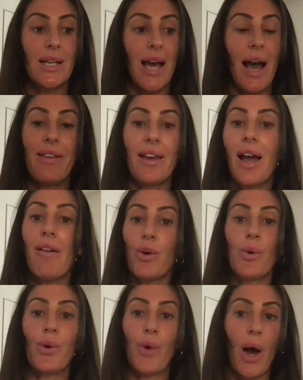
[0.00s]
I think
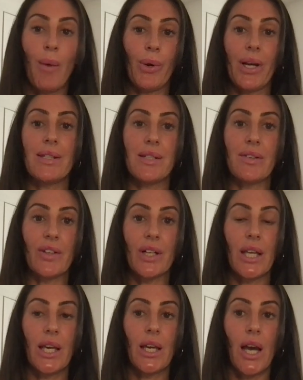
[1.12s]
everyone operates
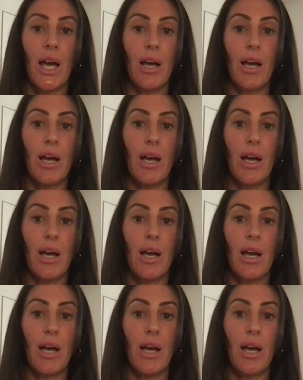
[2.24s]
differently,